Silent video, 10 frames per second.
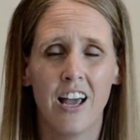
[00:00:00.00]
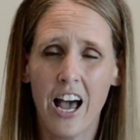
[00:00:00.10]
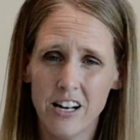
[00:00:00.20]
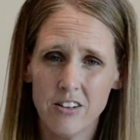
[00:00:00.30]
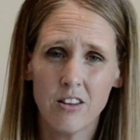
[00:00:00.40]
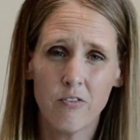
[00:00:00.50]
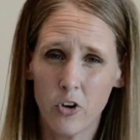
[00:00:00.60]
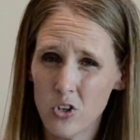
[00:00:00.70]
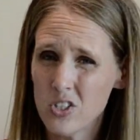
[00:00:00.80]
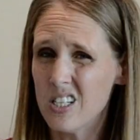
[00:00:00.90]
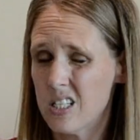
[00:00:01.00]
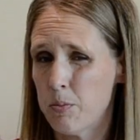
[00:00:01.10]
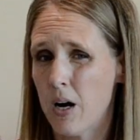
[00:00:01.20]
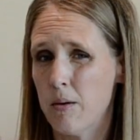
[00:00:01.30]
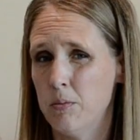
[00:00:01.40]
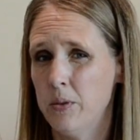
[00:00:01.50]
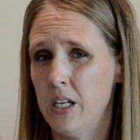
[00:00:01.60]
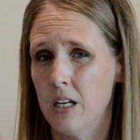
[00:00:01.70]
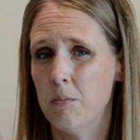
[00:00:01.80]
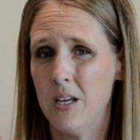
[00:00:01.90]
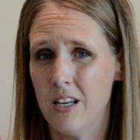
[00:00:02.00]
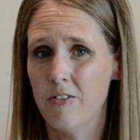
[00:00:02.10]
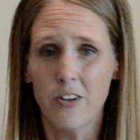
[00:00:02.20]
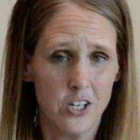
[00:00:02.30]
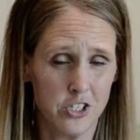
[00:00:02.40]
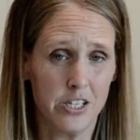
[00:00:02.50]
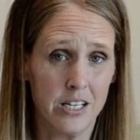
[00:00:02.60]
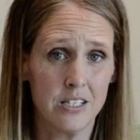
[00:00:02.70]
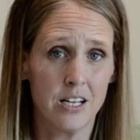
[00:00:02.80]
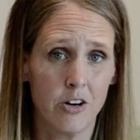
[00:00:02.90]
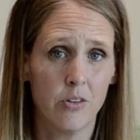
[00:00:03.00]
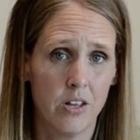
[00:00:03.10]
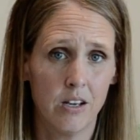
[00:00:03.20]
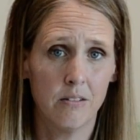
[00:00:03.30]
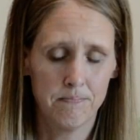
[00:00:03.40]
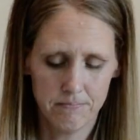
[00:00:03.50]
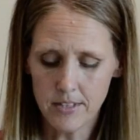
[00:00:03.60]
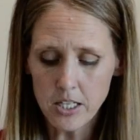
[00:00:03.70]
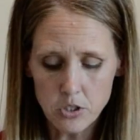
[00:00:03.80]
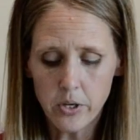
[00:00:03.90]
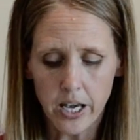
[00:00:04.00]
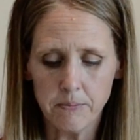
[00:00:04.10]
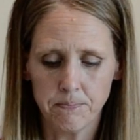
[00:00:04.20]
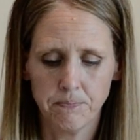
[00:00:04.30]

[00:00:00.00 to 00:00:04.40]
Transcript: At first, it's probably going to be finishing the entire thing. That's okay.